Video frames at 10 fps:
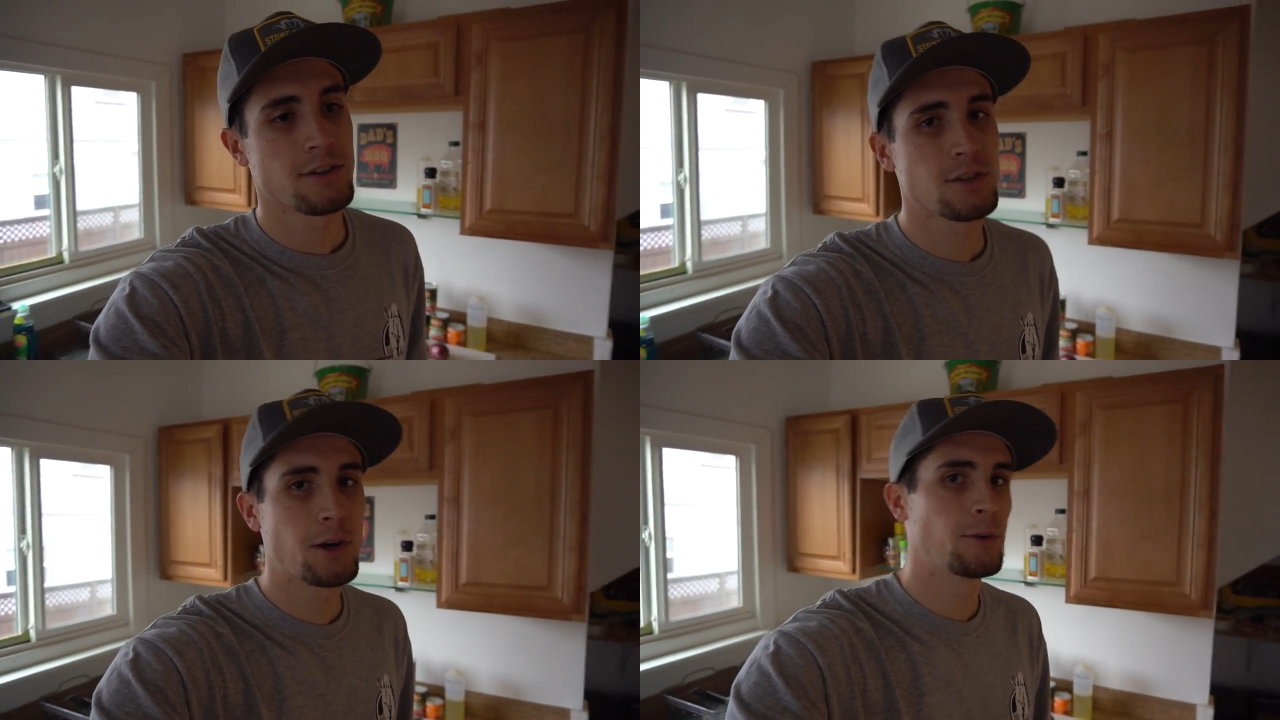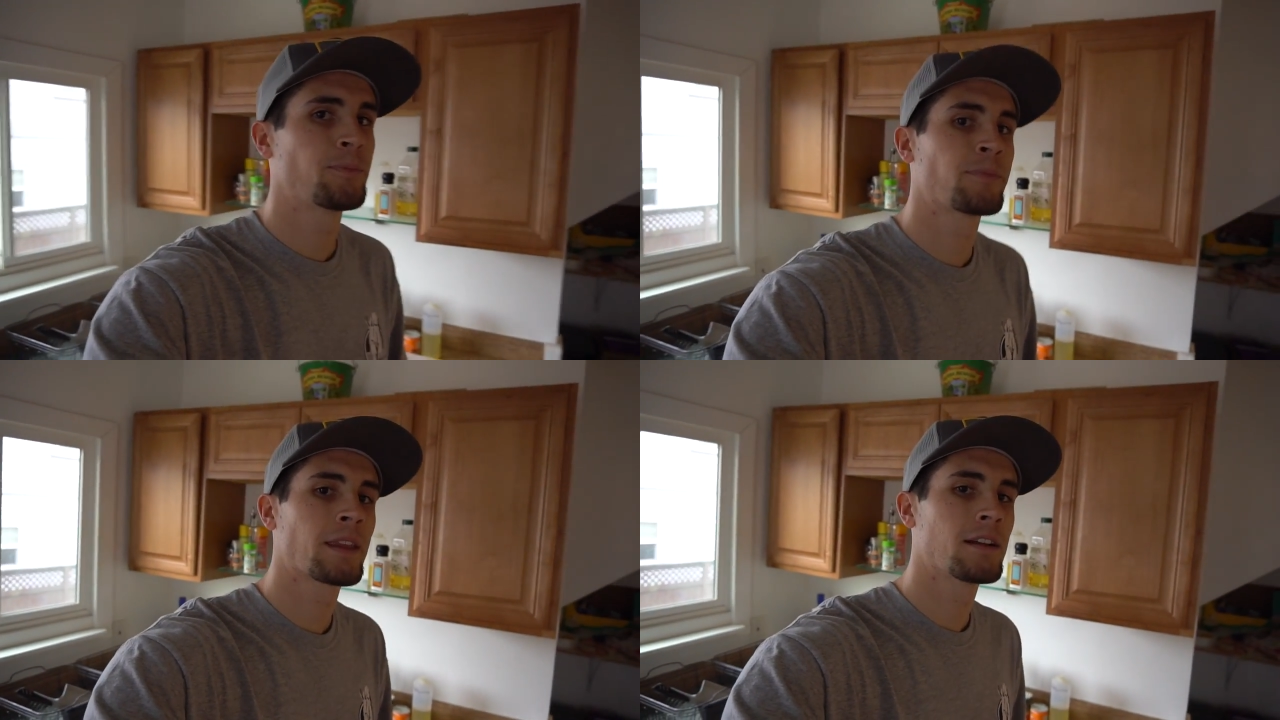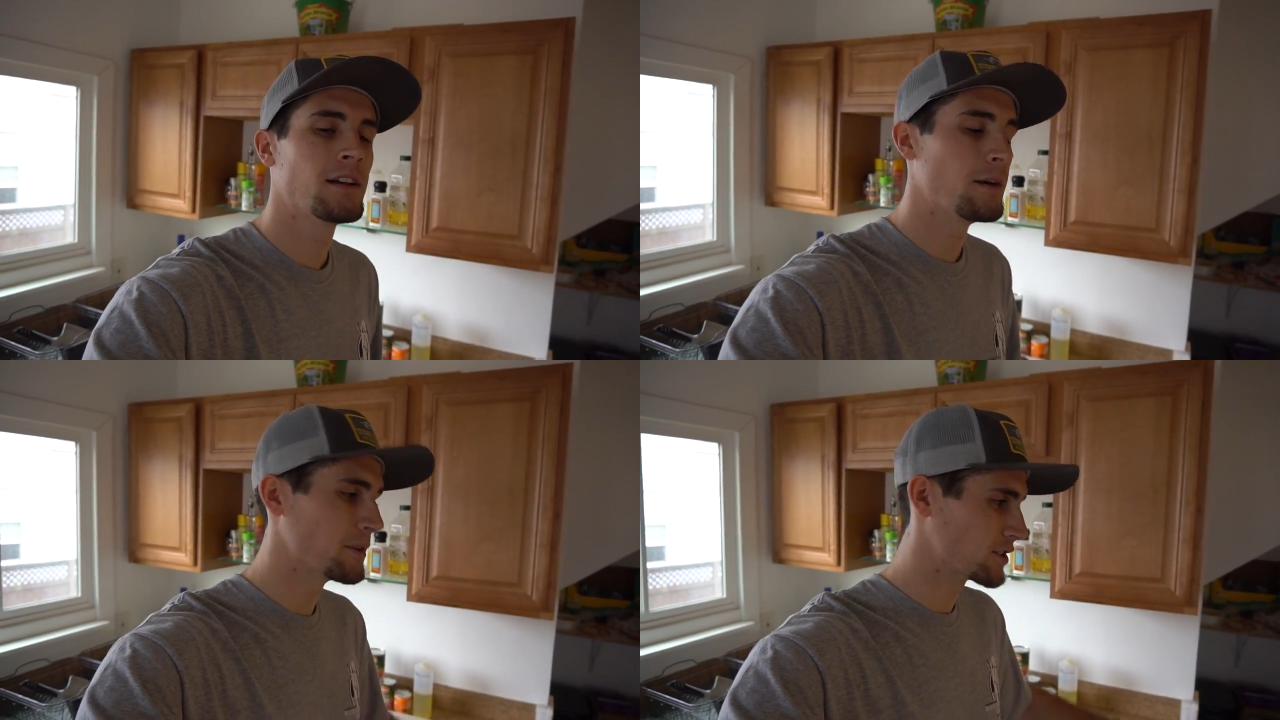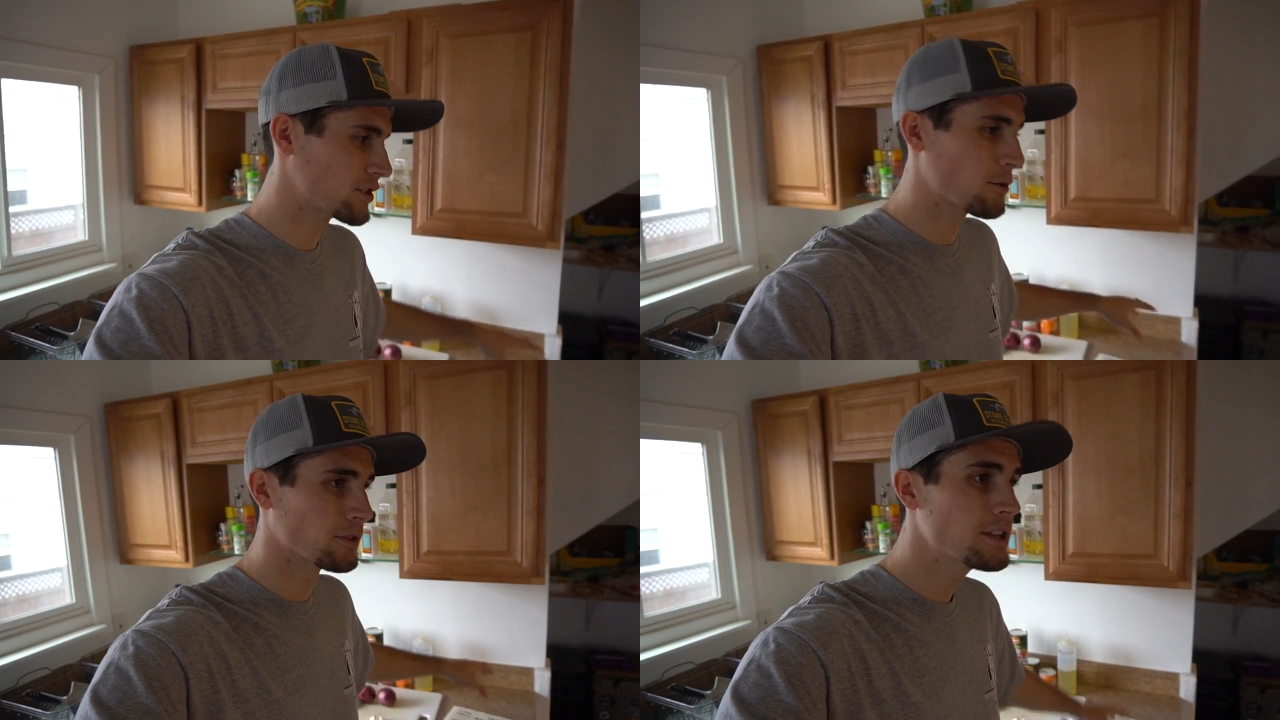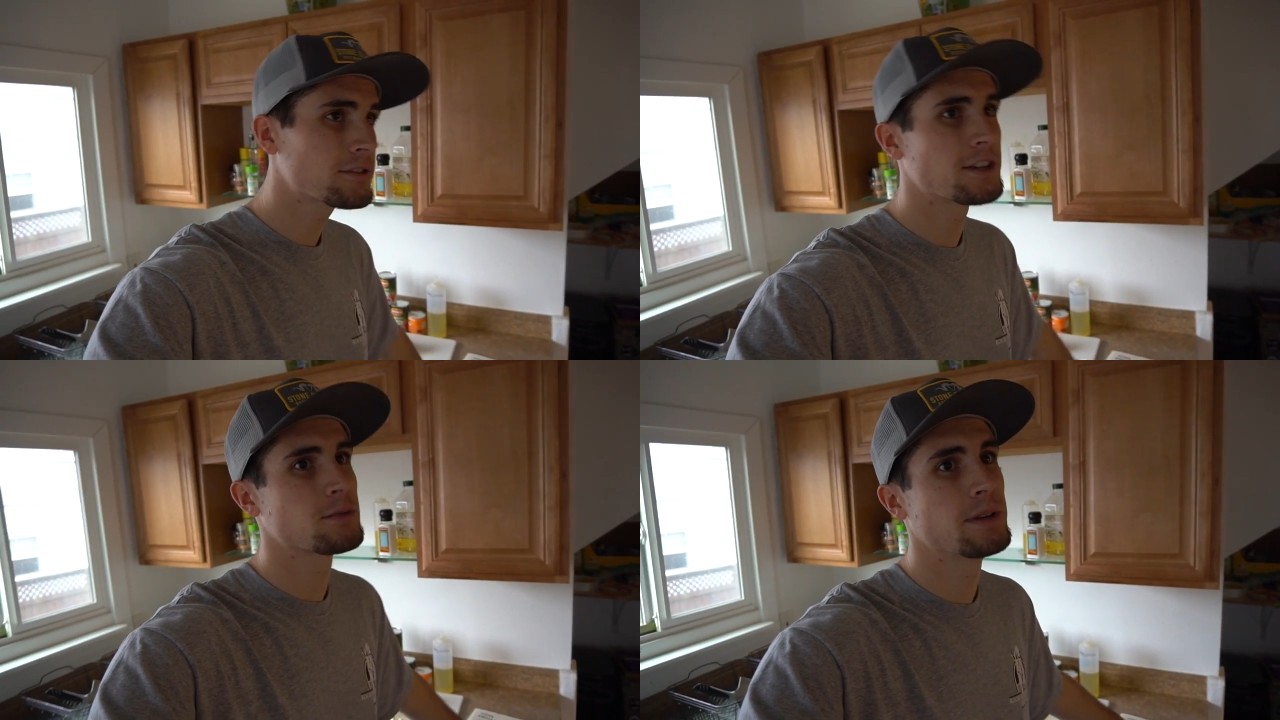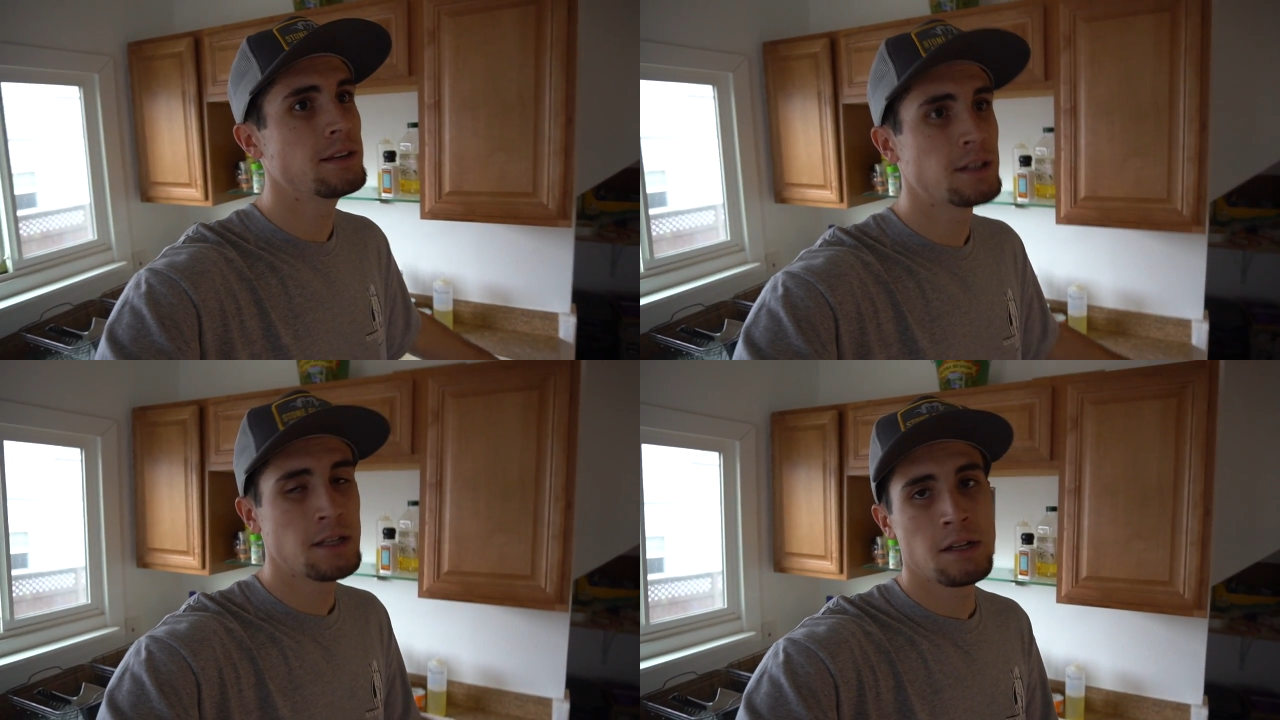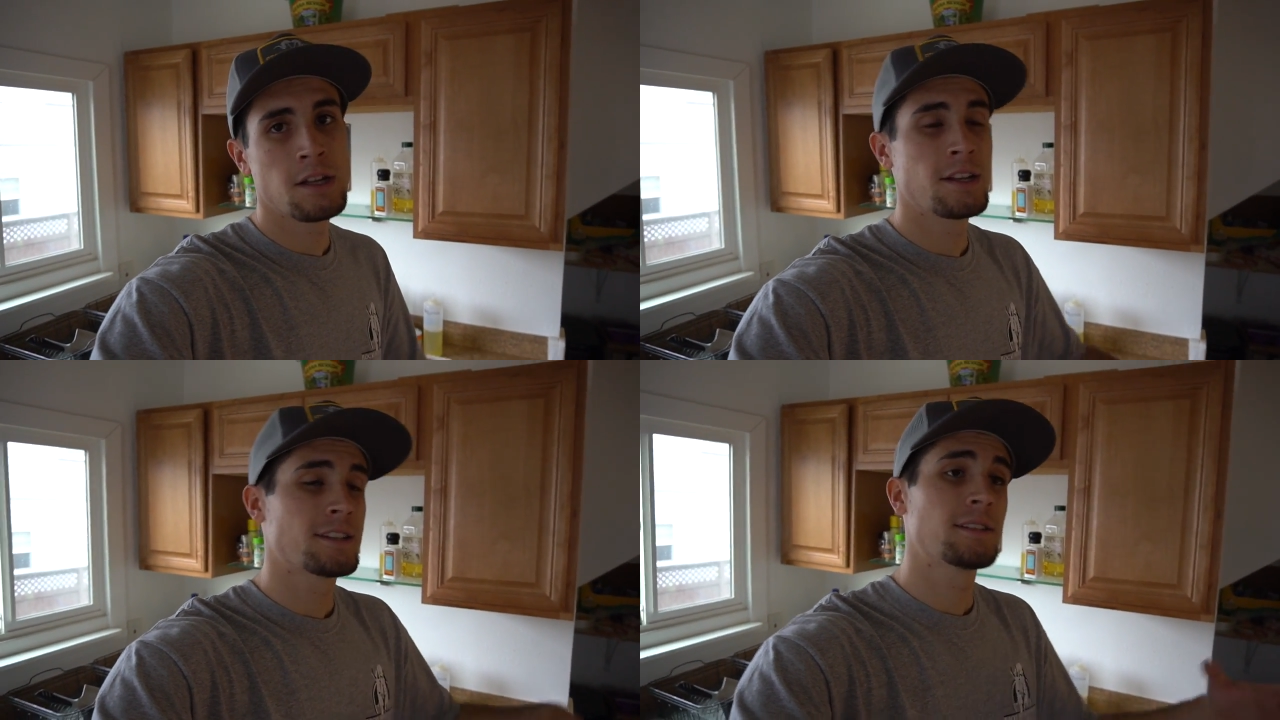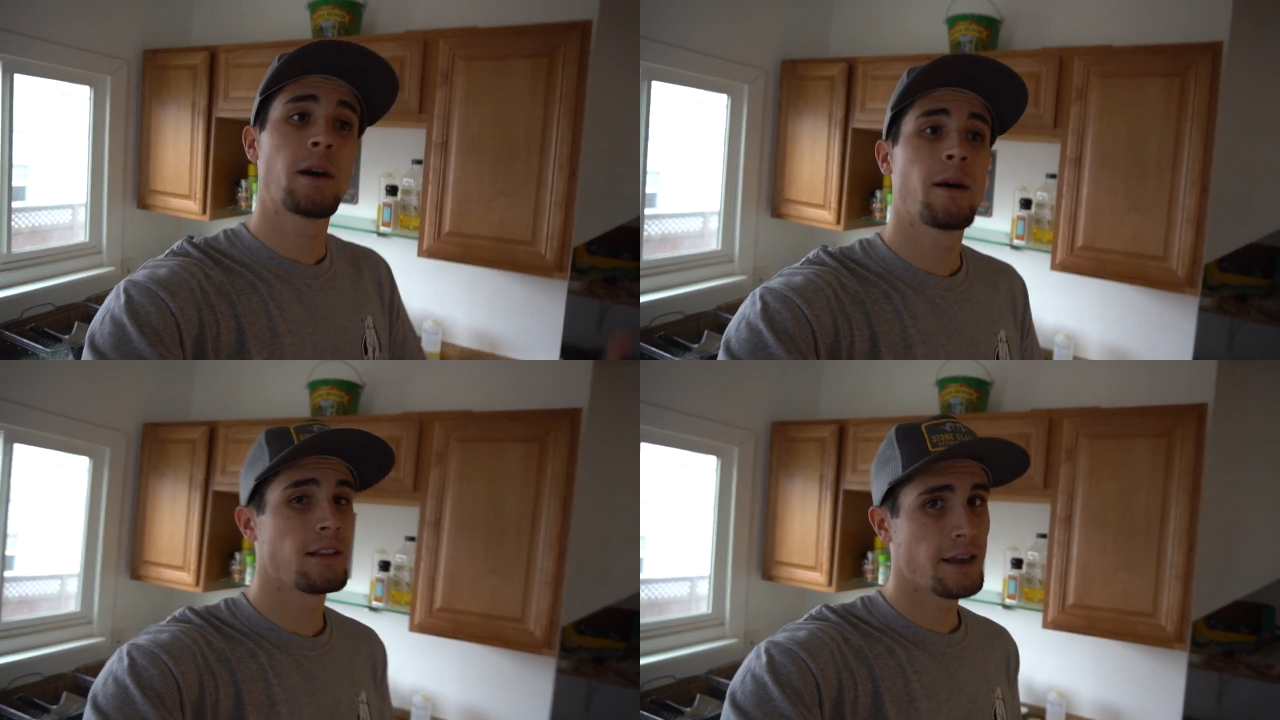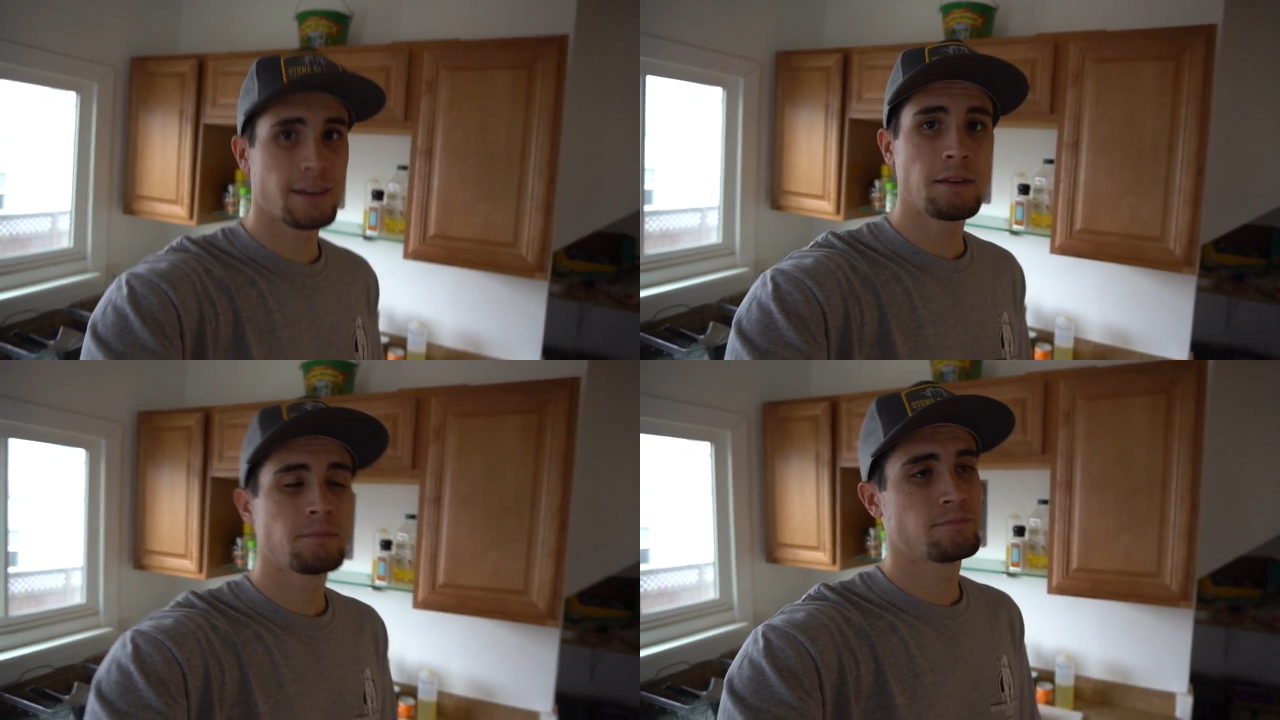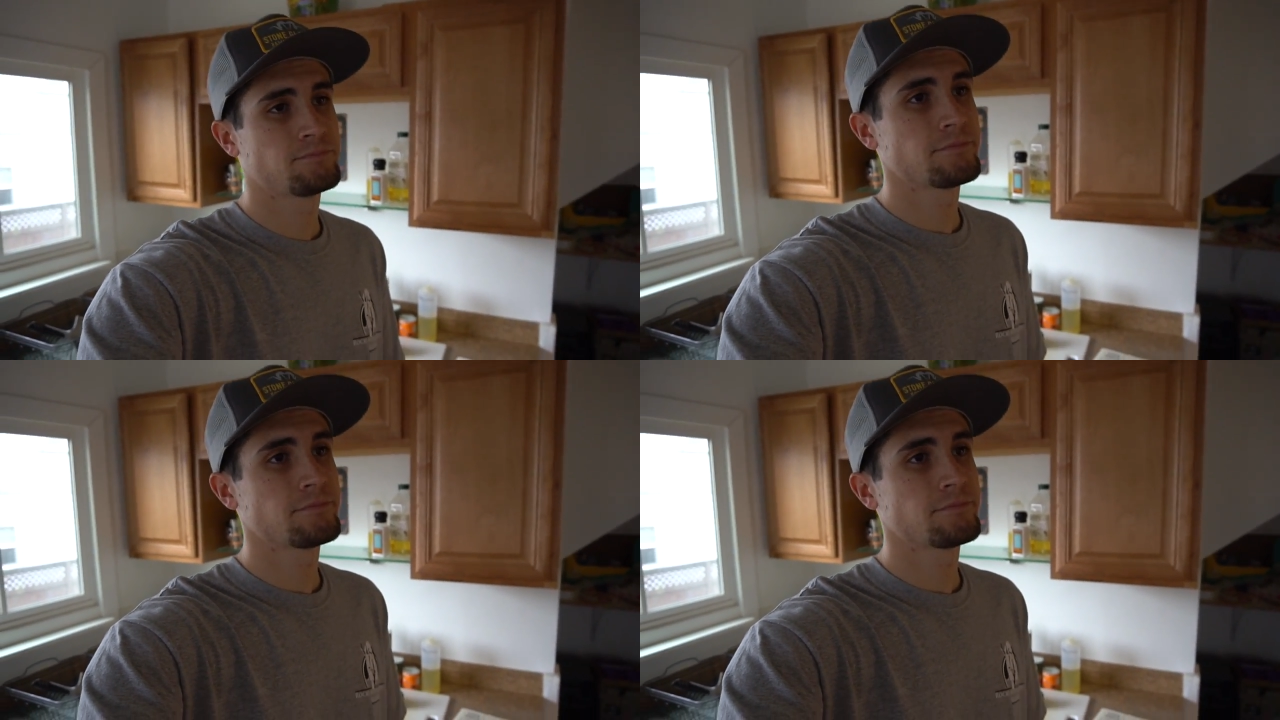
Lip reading: So I'm gonna start with this recipe, see how I like it.